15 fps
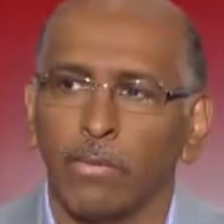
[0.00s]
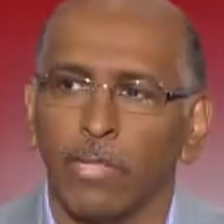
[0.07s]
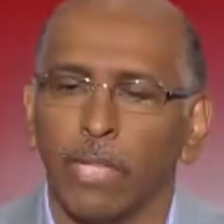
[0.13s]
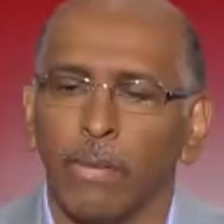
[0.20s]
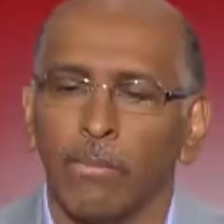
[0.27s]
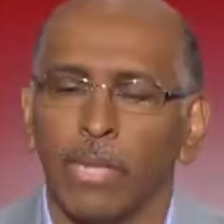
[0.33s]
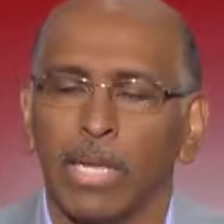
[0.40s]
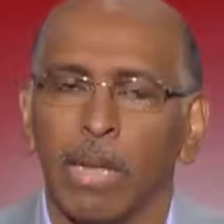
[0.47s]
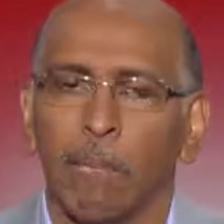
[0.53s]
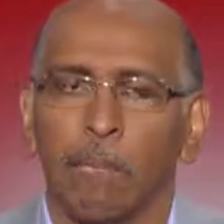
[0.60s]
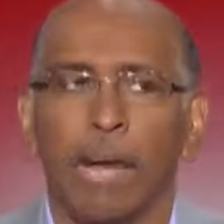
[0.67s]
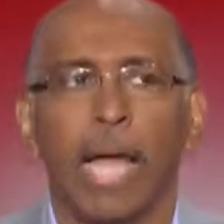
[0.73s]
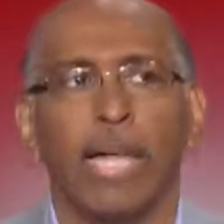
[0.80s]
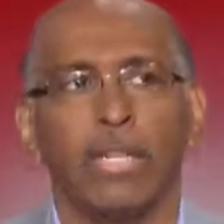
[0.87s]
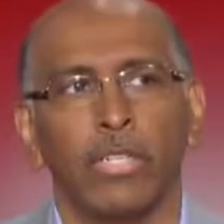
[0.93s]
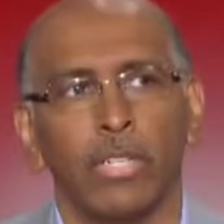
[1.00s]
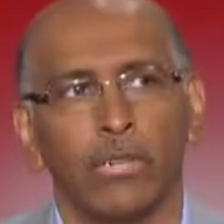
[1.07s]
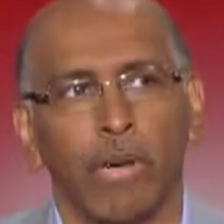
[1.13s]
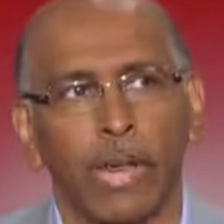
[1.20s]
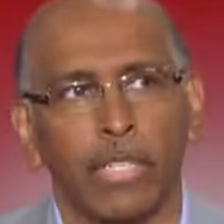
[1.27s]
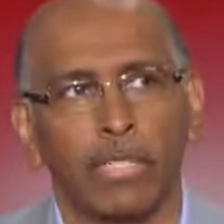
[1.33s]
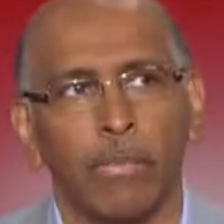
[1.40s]
for something, and Biden
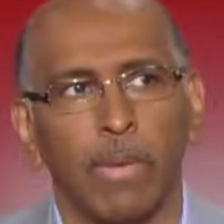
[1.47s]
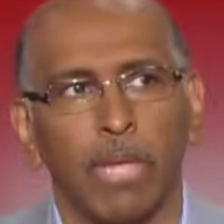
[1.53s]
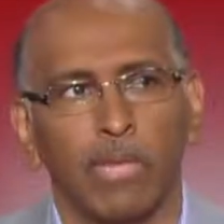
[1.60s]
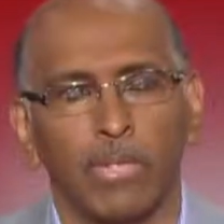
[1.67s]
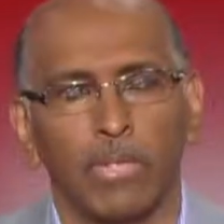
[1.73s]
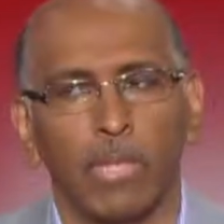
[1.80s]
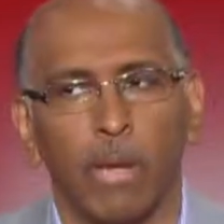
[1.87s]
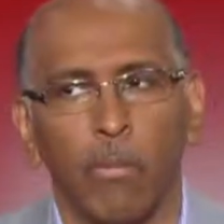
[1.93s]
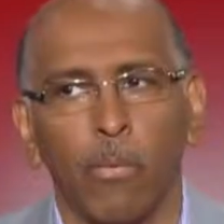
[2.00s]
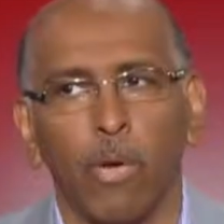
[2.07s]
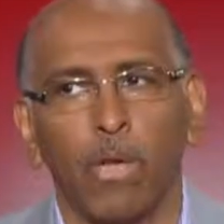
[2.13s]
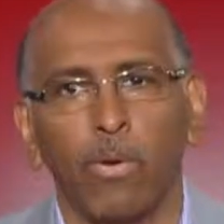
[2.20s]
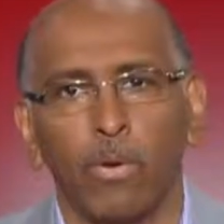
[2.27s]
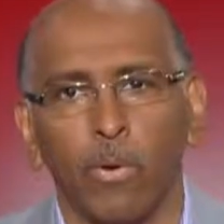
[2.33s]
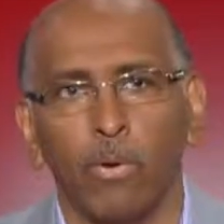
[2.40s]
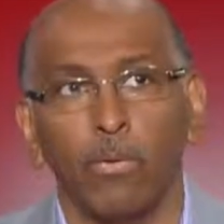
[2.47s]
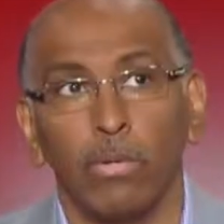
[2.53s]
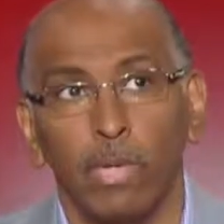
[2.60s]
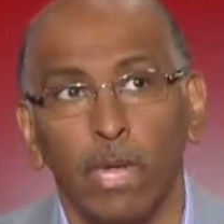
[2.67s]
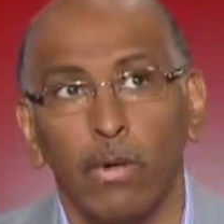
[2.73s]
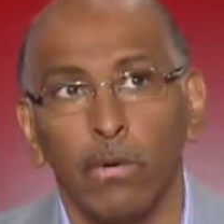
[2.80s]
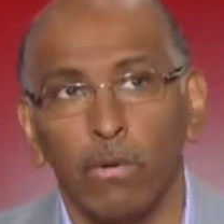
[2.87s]
strikes me as someone
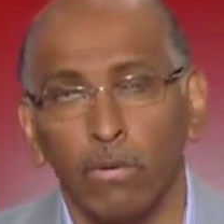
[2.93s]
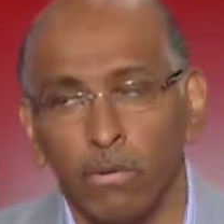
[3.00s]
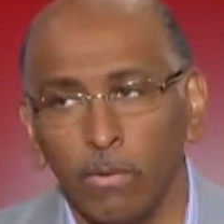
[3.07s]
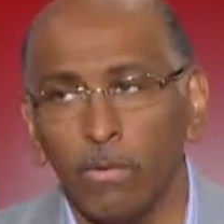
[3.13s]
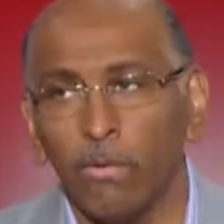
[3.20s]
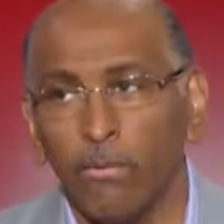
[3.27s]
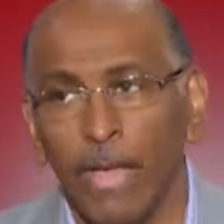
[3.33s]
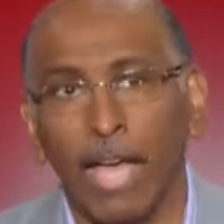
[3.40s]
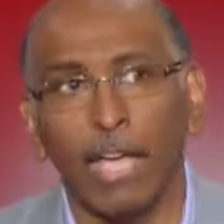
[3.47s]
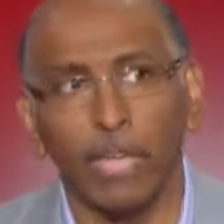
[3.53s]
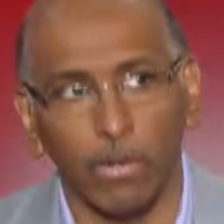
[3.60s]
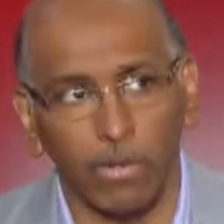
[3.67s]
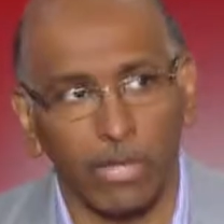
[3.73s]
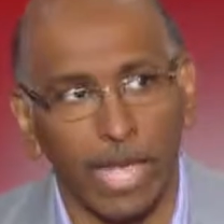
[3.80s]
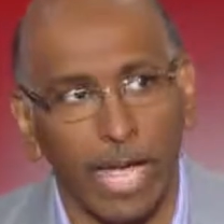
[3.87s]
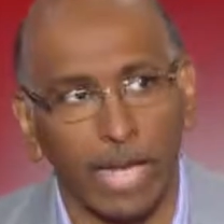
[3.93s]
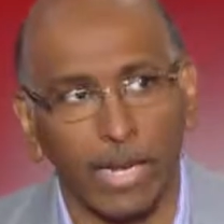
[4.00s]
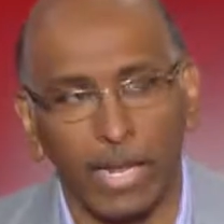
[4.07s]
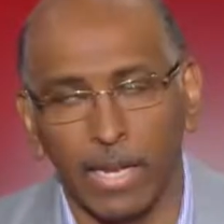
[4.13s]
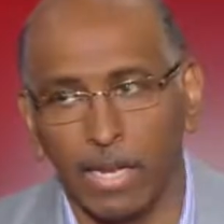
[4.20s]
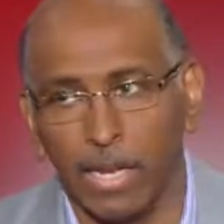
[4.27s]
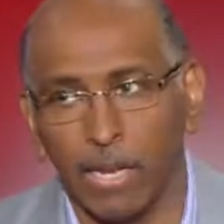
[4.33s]
who values
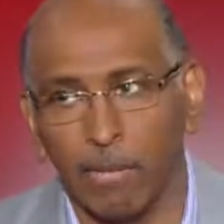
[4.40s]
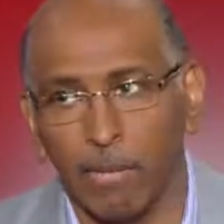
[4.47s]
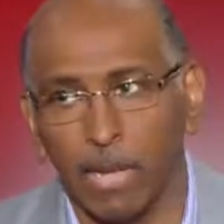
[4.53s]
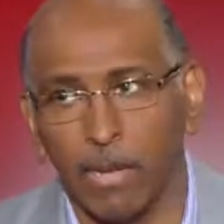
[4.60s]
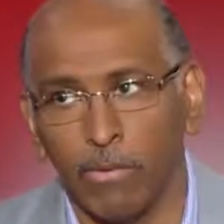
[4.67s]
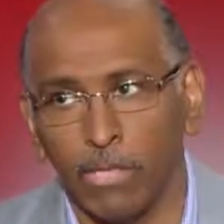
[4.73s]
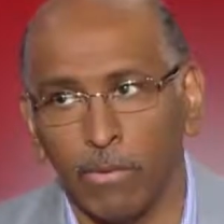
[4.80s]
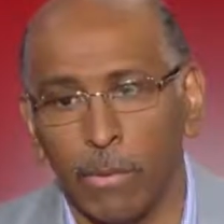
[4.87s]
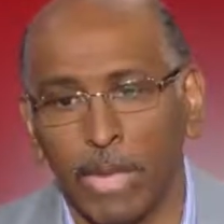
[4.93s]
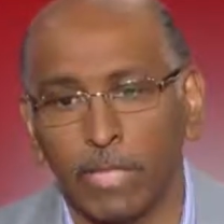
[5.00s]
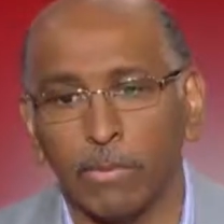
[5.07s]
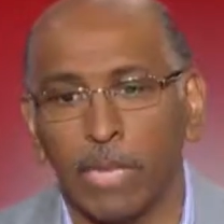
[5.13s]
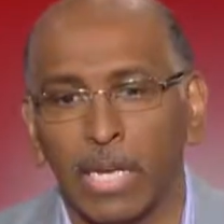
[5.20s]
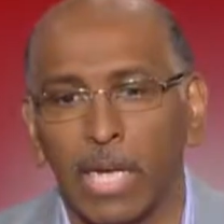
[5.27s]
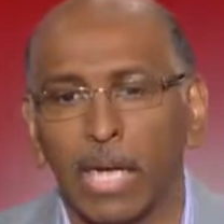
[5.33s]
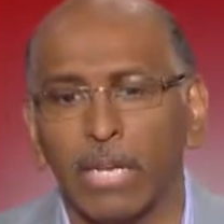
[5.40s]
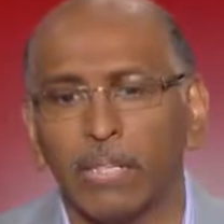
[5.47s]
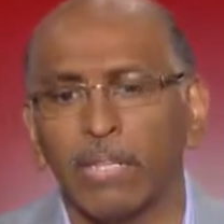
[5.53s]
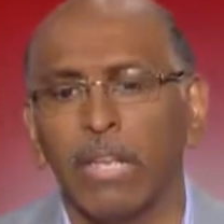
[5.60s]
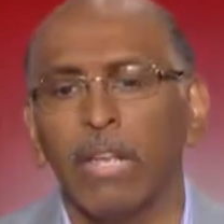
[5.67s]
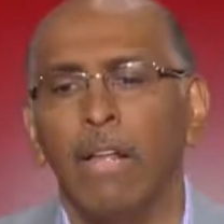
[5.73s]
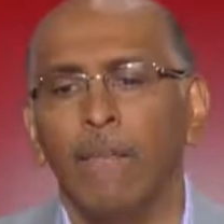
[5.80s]
that in many respects, because